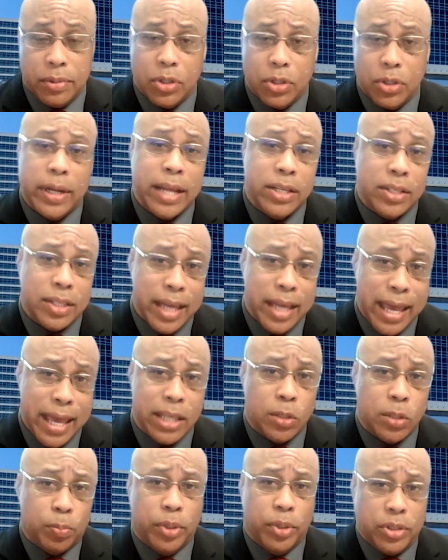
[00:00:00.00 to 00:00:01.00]
So that's
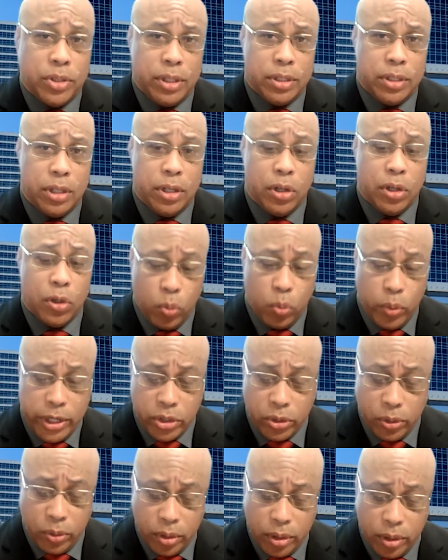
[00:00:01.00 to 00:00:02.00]
explicit
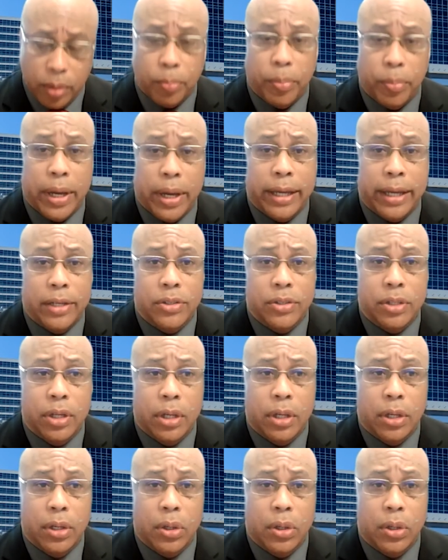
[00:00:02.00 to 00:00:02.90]
racial bias.